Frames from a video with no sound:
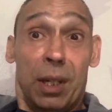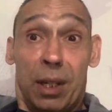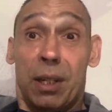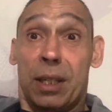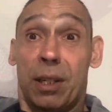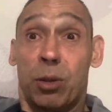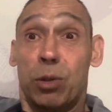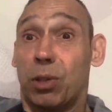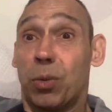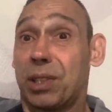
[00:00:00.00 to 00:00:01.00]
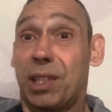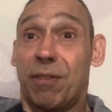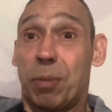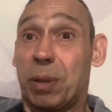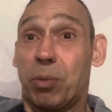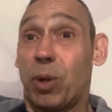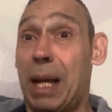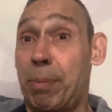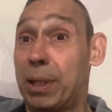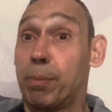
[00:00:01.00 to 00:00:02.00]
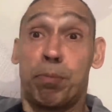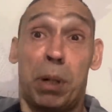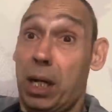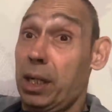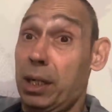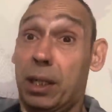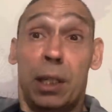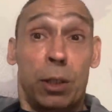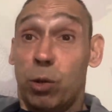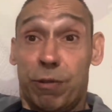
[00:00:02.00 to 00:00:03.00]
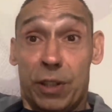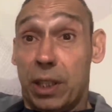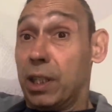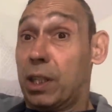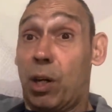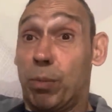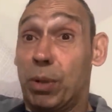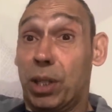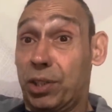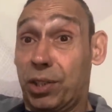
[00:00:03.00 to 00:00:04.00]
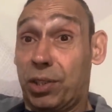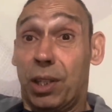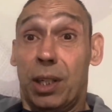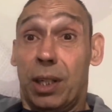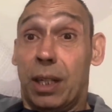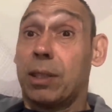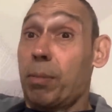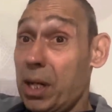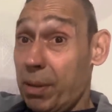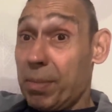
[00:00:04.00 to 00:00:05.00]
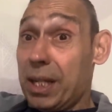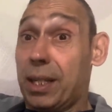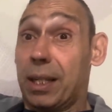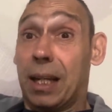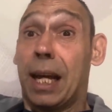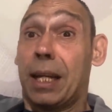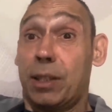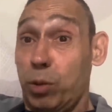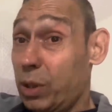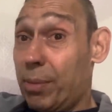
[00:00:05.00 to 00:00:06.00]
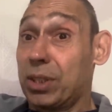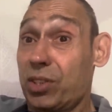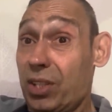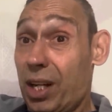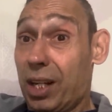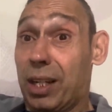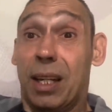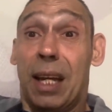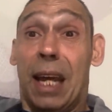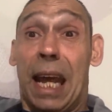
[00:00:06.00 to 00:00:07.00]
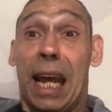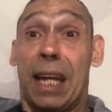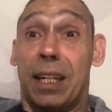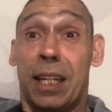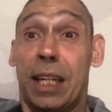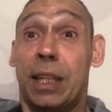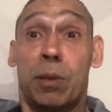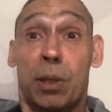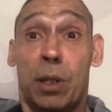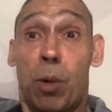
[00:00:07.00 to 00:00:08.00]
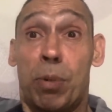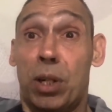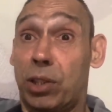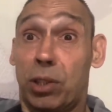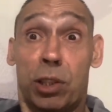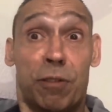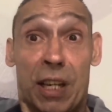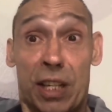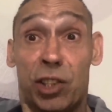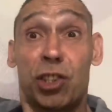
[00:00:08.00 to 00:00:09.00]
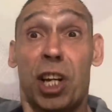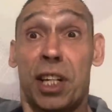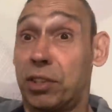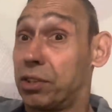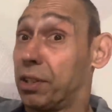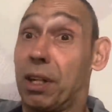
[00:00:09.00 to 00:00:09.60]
Like, you know, you don't want to see other people happy, but you're thinking Carl Burgess is a mug, mate, and you come unstuck. And Carl Burgess's face changed.